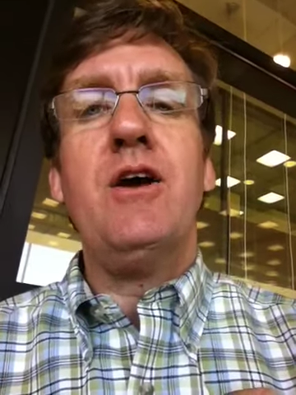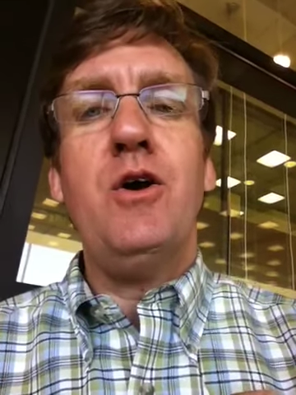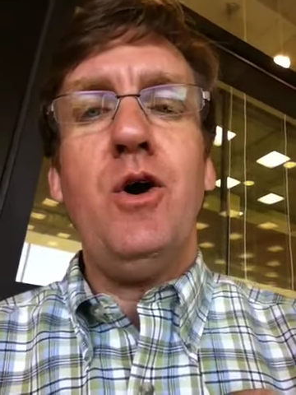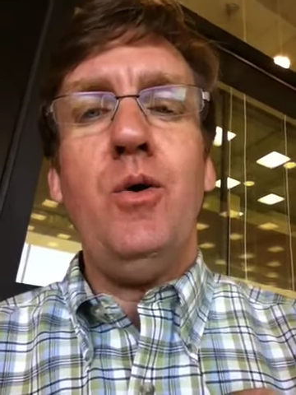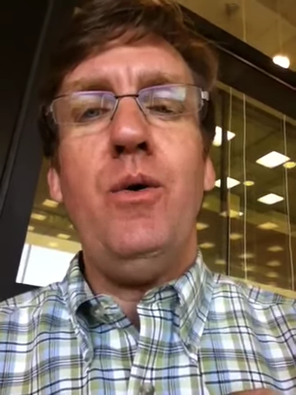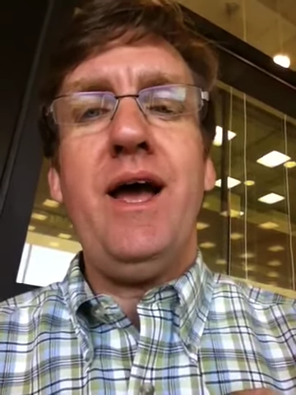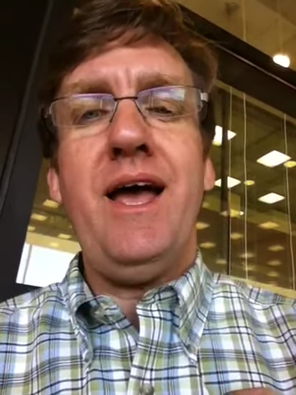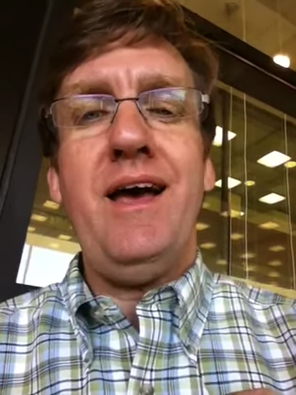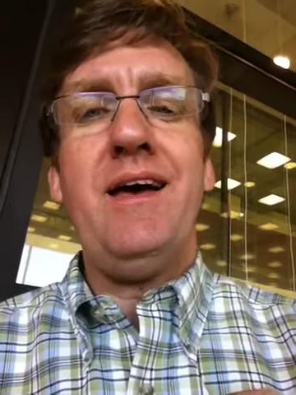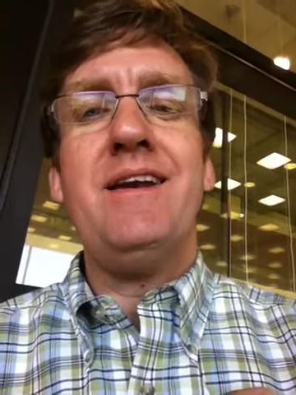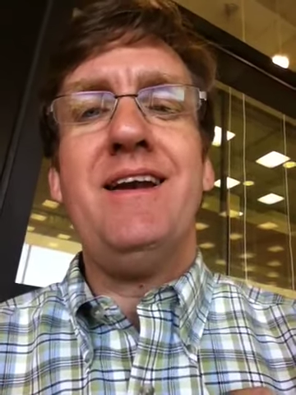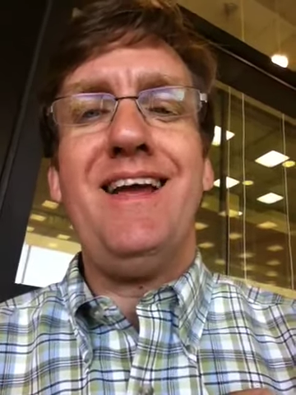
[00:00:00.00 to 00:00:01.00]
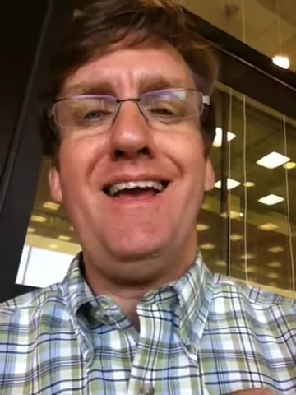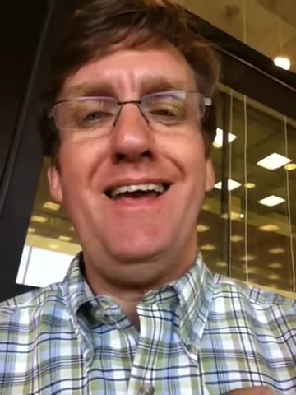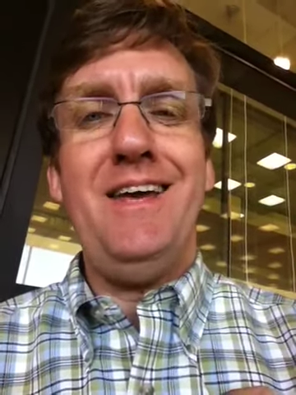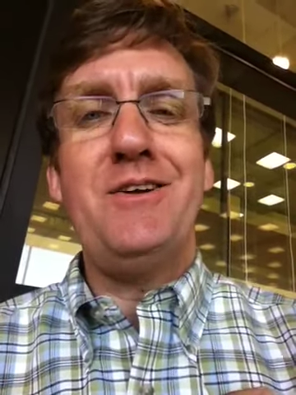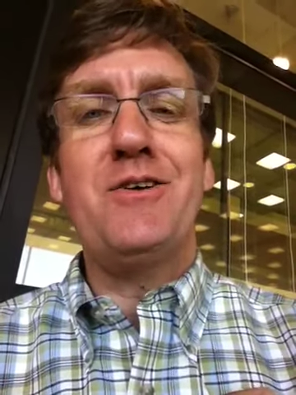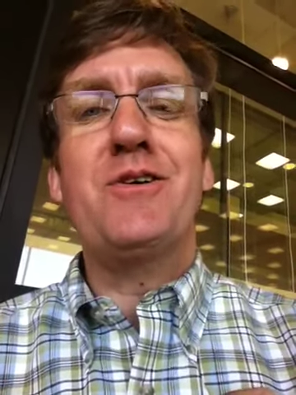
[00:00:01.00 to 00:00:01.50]
go ahead and
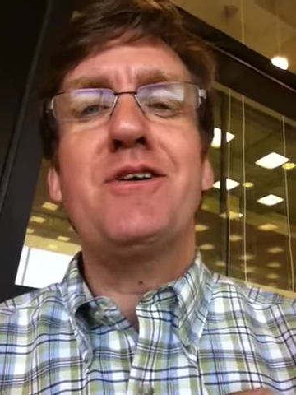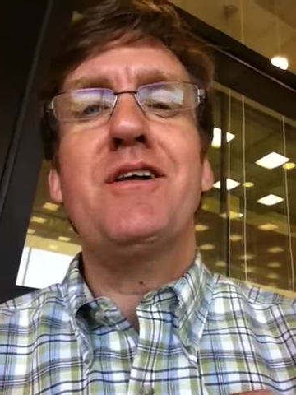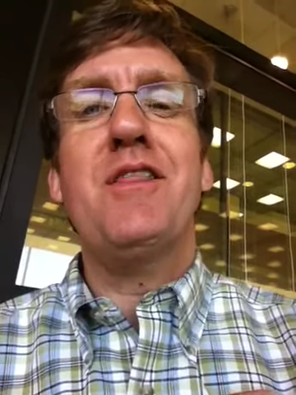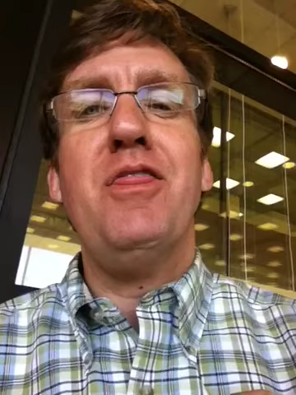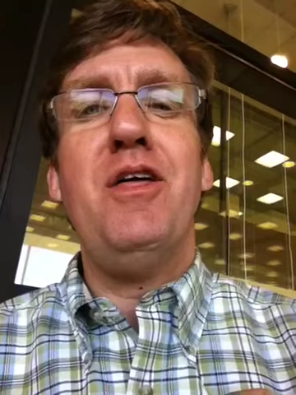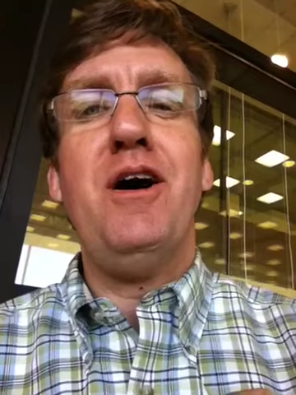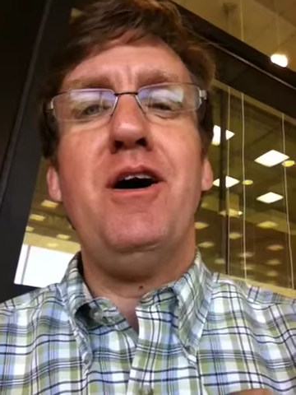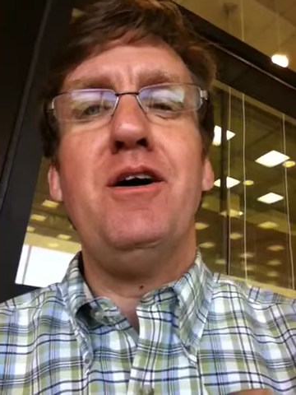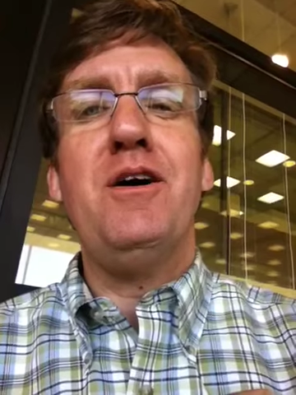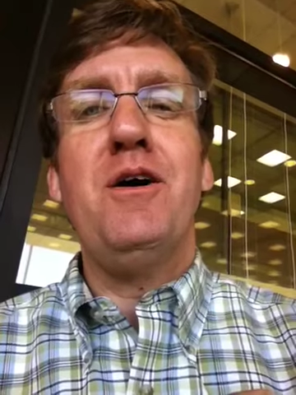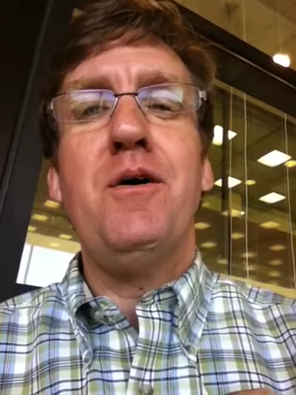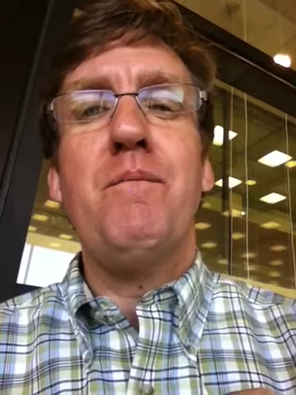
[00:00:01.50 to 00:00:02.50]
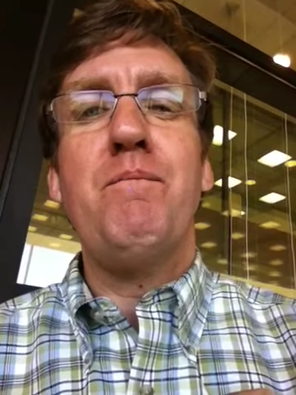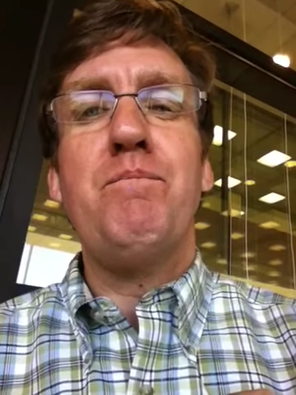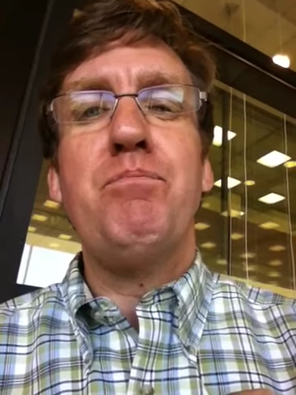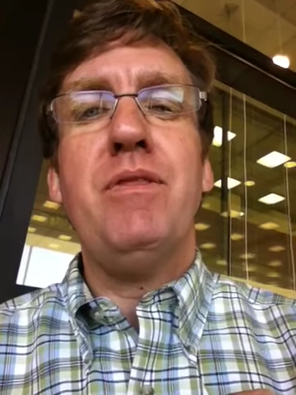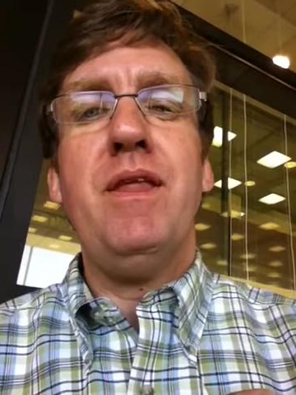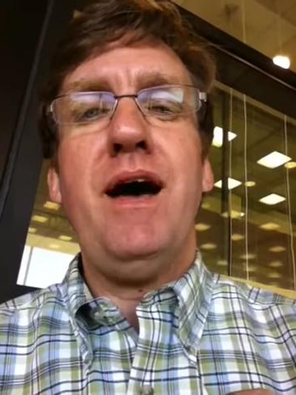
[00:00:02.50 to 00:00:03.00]
enter the
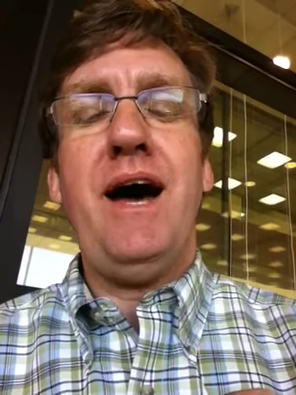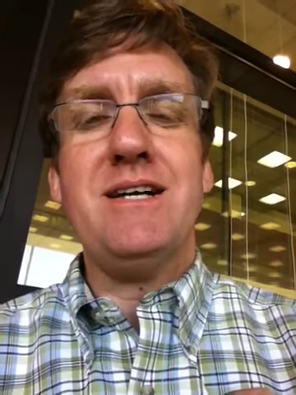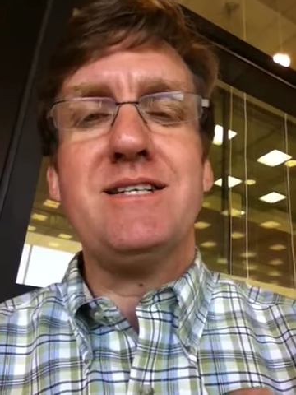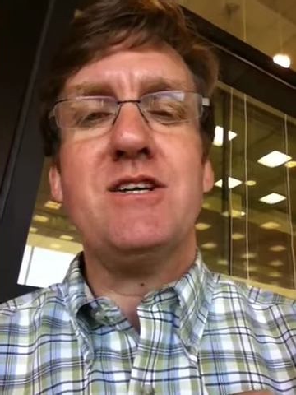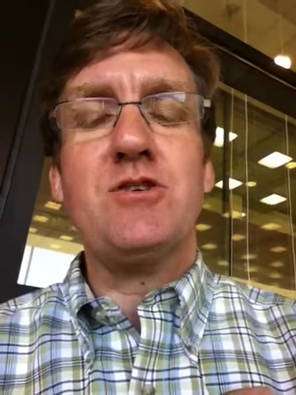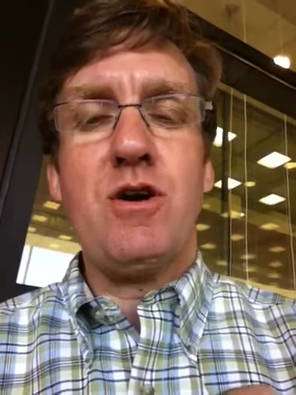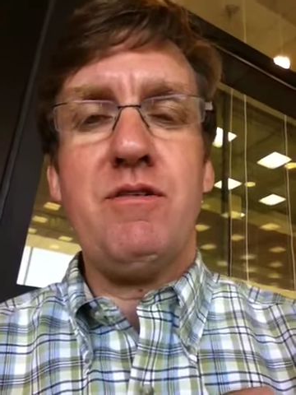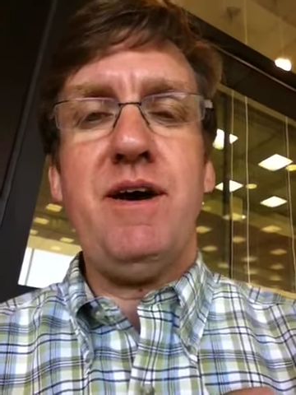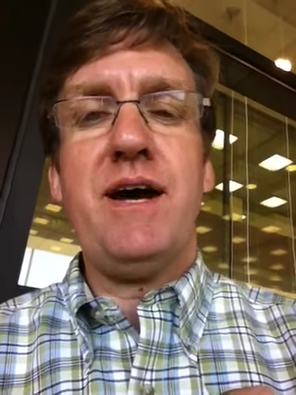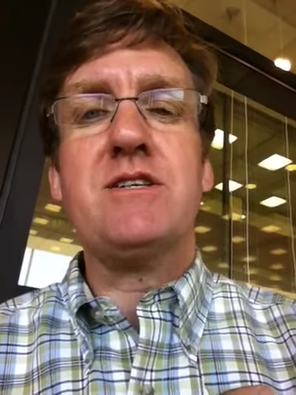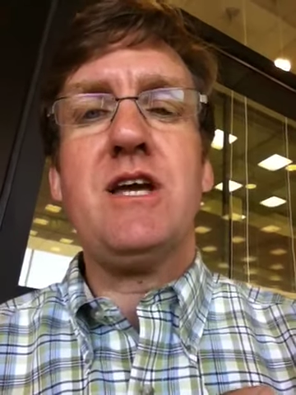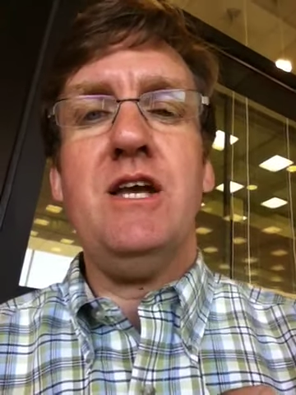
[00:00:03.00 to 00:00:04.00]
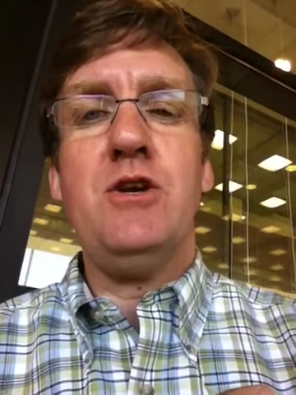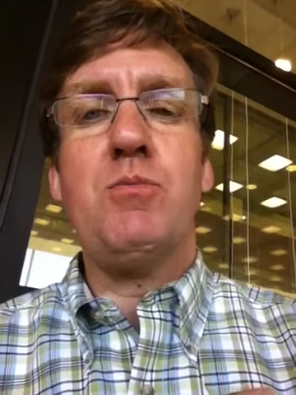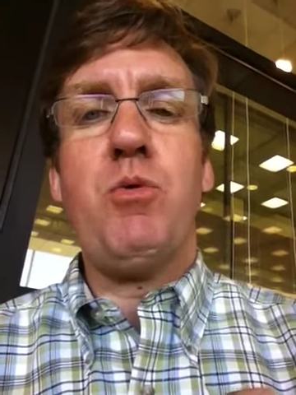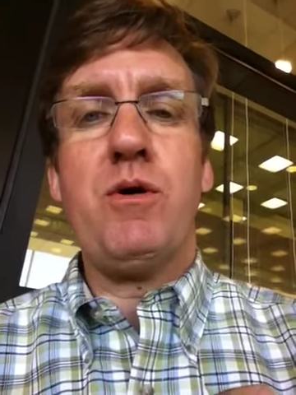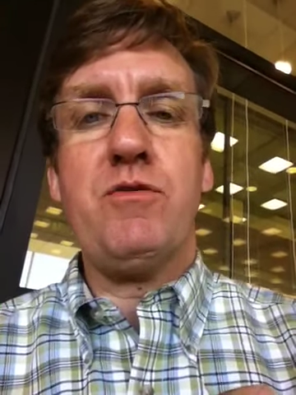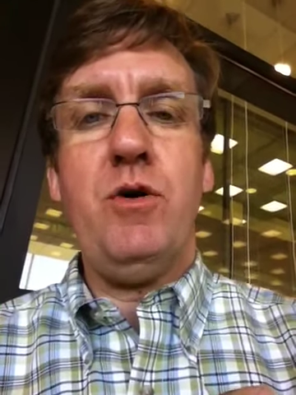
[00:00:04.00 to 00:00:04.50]
high-stakes artifacts in your
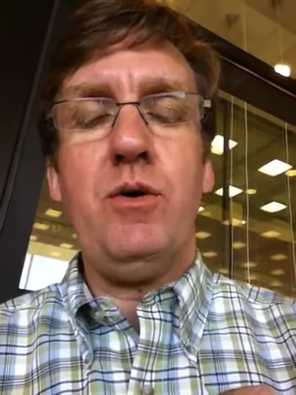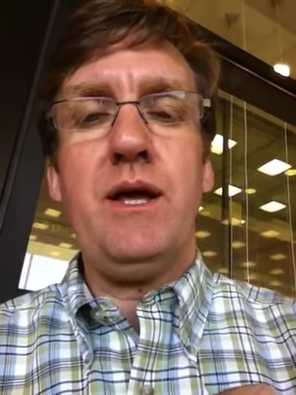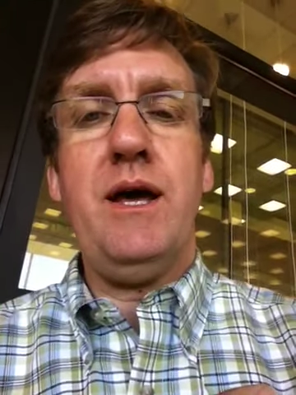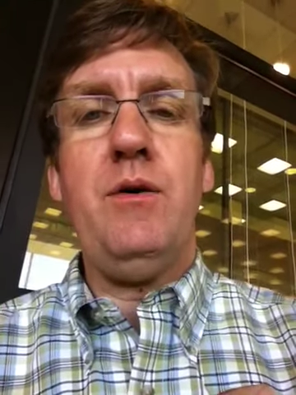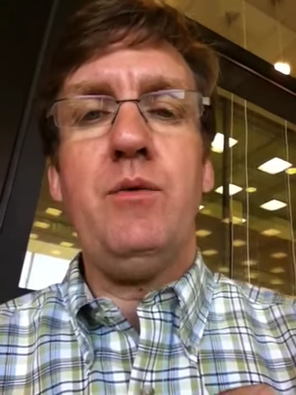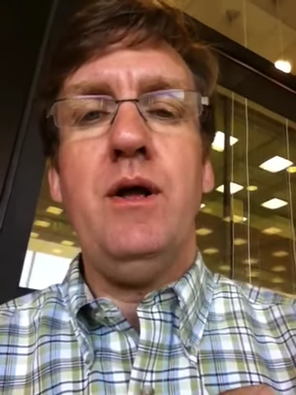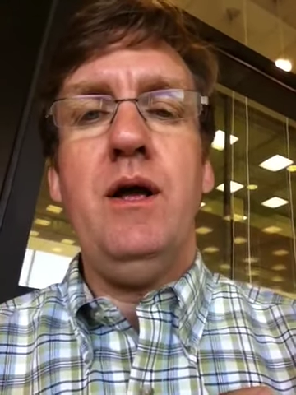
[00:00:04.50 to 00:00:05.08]
portfolio.